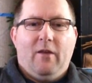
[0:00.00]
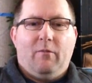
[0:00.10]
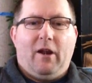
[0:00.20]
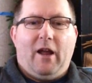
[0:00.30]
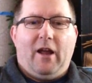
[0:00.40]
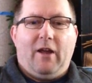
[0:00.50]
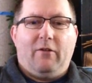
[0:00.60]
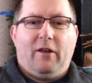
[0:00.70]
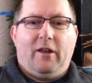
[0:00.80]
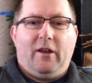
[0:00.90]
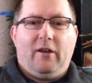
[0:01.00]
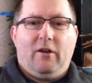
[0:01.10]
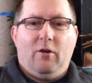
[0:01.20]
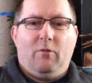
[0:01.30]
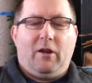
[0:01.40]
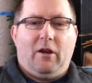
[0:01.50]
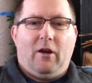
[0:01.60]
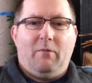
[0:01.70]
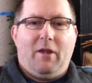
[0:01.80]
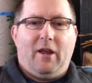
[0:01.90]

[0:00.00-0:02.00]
But I really hope we can all